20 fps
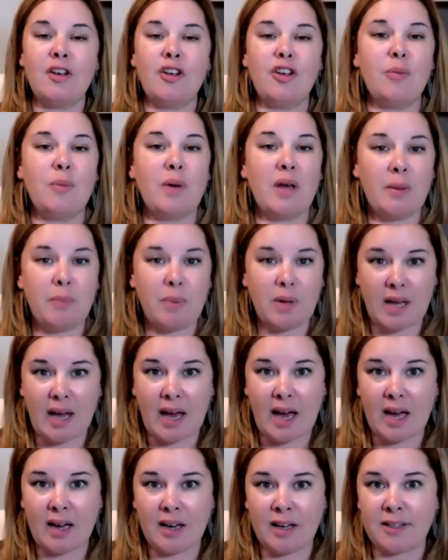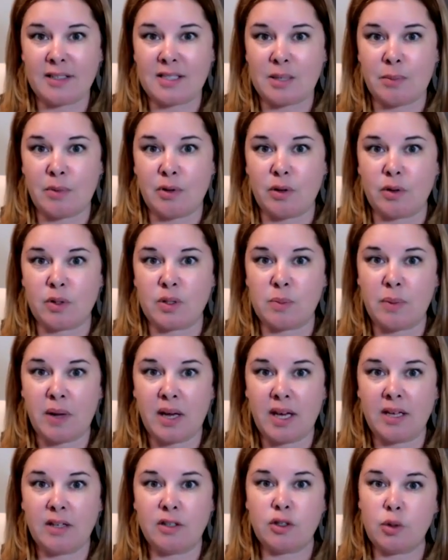You may be adding some of those
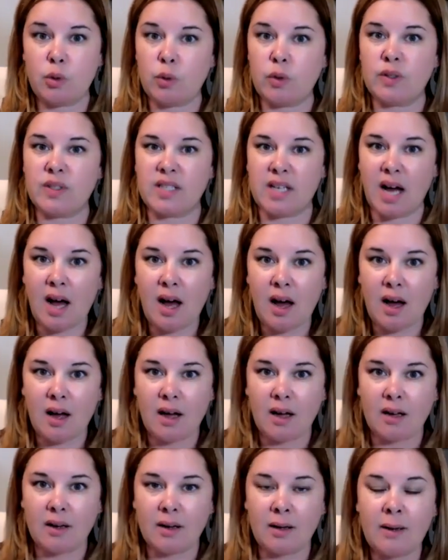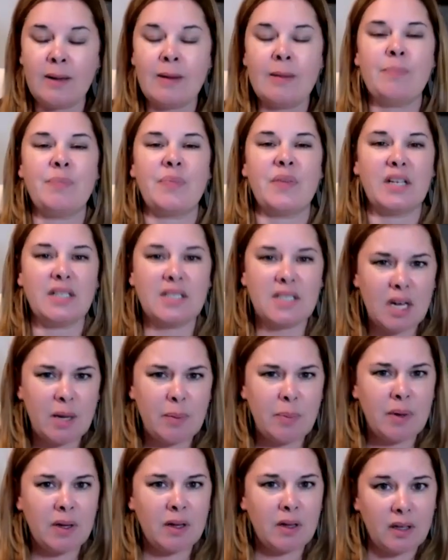paid tools on, and
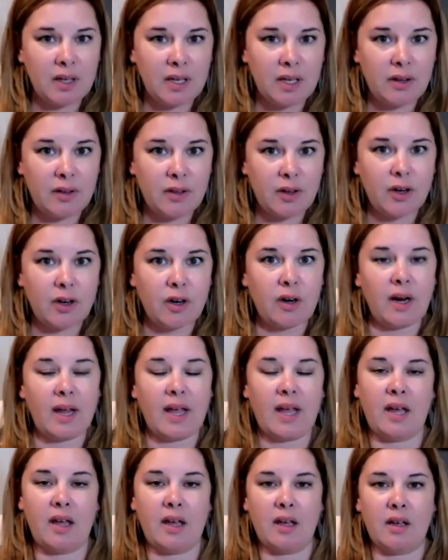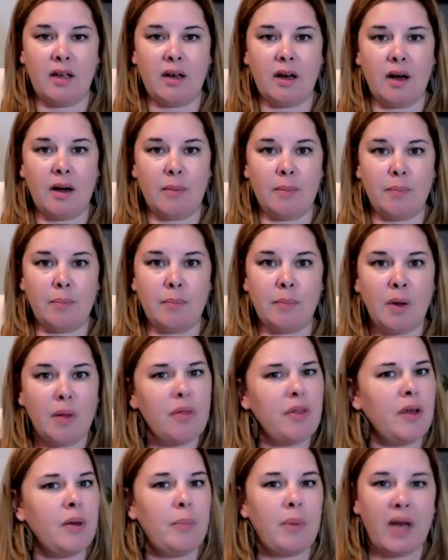typically they're a
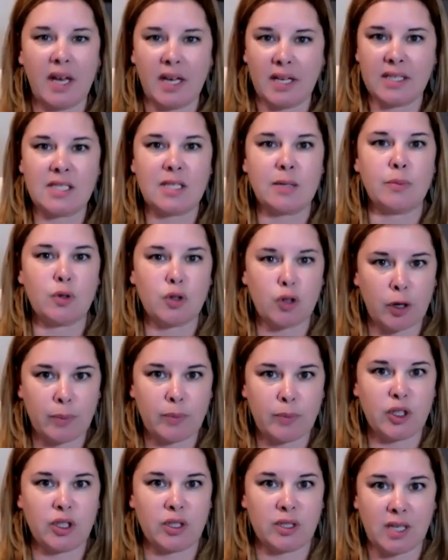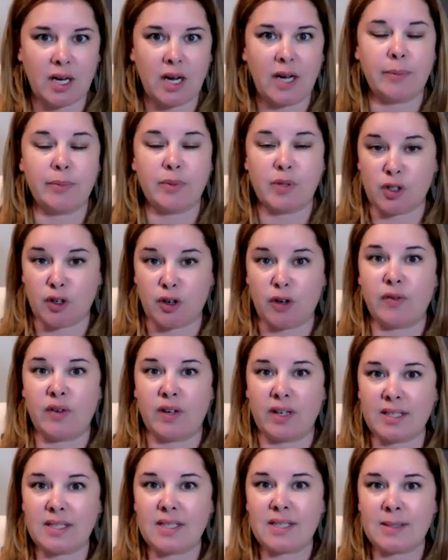monthly paid subscription type
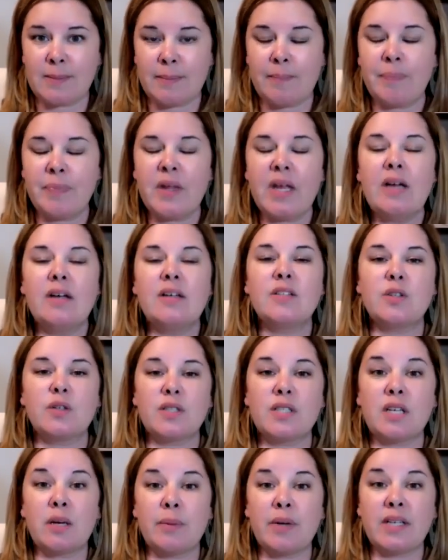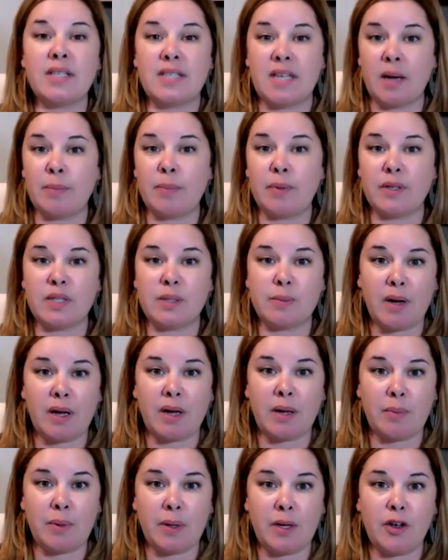service. So some examples
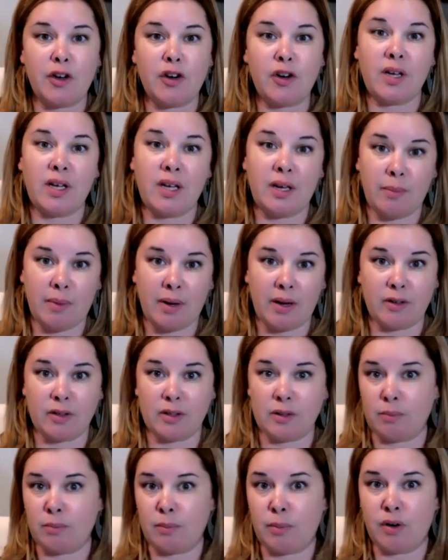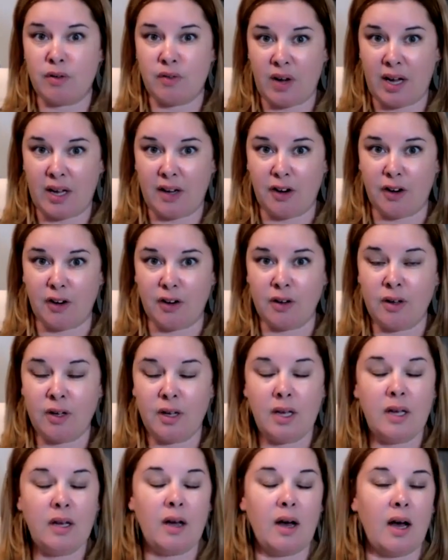might be your email provider.
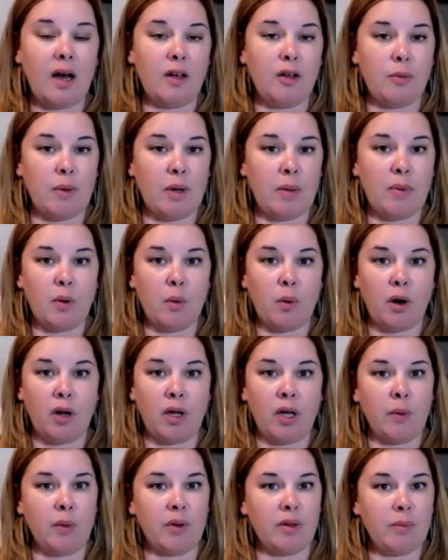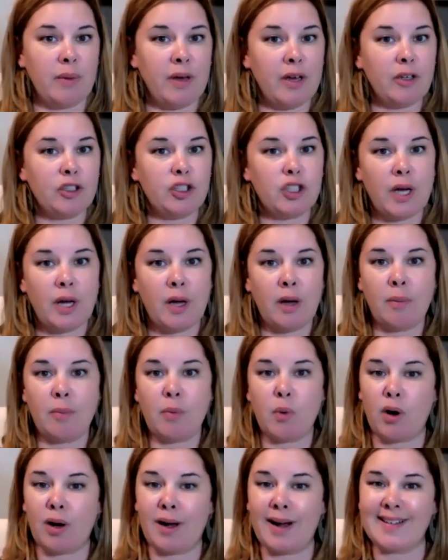You may be working with MailChimp
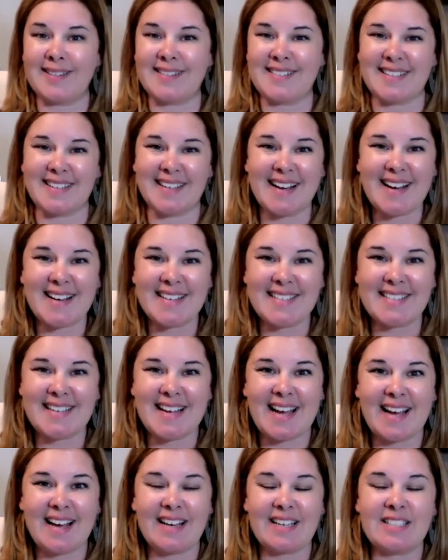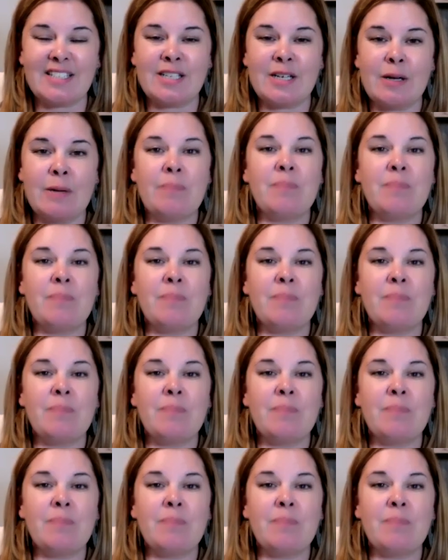or Constant Contact.